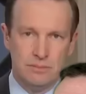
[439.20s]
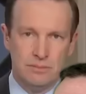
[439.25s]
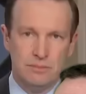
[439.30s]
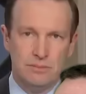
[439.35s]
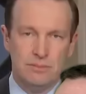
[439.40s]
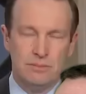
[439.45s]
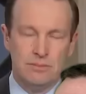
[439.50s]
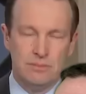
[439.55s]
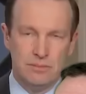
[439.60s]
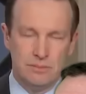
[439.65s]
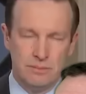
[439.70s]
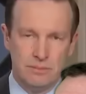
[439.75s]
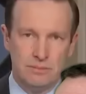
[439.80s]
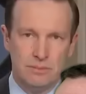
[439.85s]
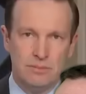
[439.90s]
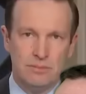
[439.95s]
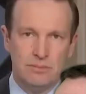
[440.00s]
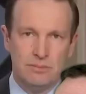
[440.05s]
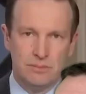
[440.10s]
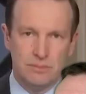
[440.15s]

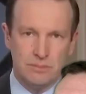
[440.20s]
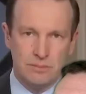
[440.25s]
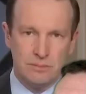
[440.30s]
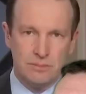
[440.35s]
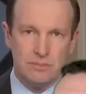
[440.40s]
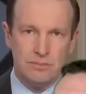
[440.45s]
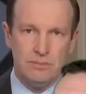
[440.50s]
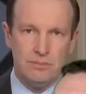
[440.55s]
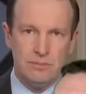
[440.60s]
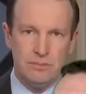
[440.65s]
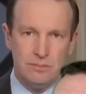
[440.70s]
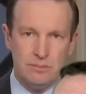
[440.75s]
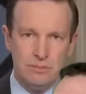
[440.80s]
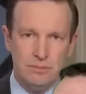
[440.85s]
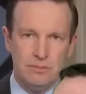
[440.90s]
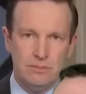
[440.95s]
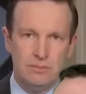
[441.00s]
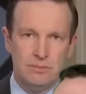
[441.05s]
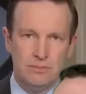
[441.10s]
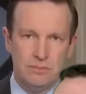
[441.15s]

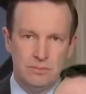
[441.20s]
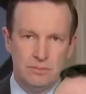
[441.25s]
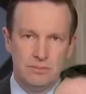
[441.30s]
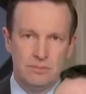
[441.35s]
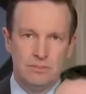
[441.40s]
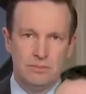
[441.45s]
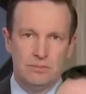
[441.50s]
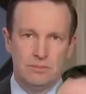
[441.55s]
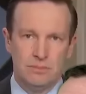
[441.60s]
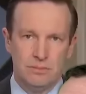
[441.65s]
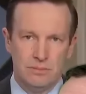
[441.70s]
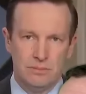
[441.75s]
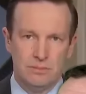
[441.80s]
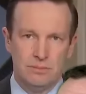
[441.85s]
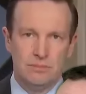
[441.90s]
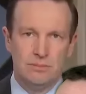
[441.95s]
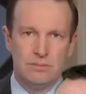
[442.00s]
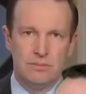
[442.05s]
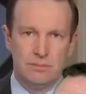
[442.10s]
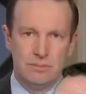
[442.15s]

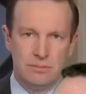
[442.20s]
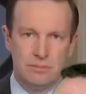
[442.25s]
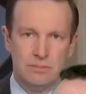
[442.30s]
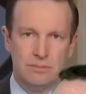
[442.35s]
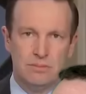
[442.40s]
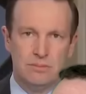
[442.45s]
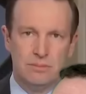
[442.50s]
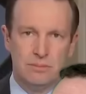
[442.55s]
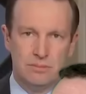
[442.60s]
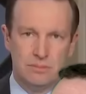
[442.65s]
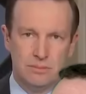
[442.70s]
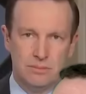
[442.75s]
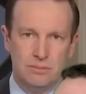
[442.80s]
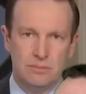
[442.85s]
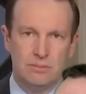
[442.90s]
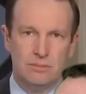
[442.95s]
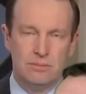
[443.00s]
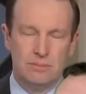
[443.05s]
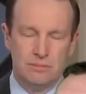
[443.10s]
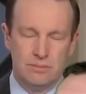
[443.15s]

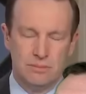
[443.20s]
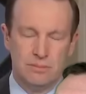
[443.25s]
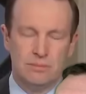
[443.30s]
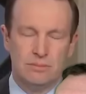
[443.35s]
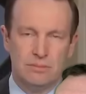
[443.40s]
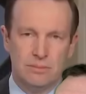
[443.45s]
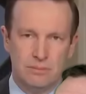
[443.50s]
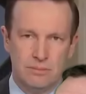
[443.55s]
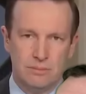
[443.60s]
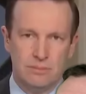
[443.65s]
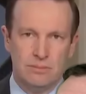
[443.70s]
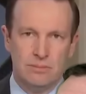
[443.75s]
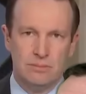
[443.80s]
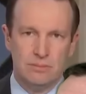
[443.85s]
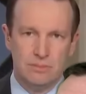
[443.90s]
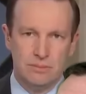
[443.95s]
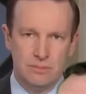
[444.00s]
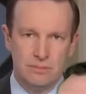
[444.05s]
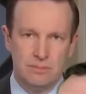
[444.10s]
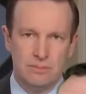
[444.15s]

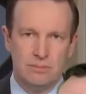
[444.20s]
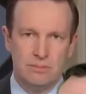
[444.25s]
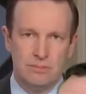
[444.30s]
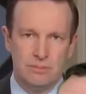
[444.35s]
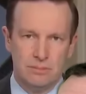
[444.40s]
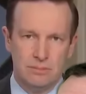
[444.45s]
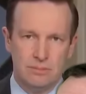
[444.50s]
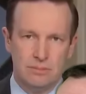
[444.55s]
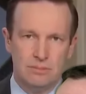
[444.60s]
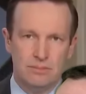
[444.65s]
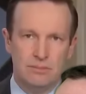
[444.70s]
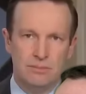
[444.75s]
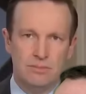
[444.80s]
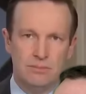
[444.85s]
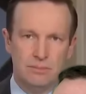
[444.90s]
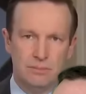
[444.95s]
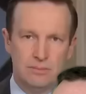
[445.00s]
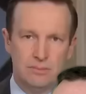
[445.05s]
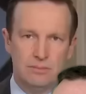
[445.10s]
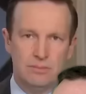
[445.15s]

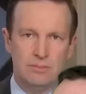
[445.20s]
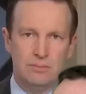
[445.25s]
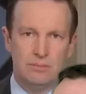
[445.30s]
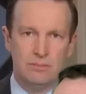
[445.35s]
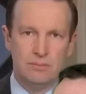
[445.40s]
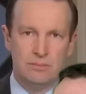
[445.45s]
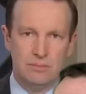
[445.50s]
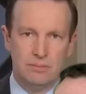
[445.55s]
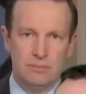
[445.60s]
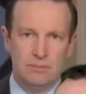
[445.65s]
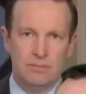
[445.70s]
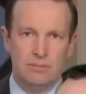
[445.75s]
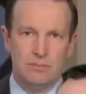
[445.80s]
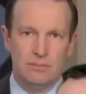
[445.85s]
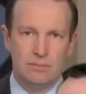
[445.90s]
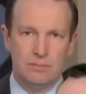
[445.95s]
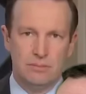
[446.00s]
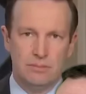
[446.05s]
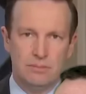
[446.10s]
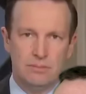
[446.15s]

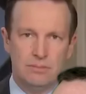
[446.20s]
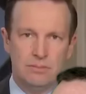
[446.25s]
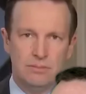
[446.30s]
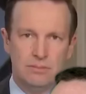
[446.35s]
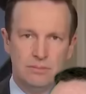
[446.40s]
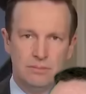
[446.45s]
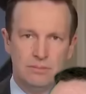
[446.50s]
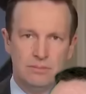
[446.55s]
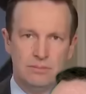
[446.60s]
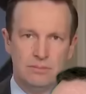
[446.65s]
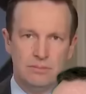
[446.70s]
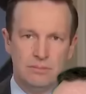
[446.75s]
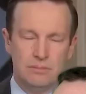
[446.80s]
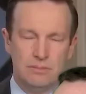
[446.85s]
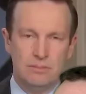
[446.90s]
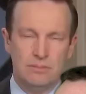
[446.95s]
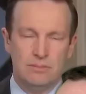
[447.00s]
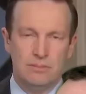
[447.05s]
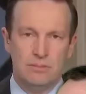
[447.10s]
(silent)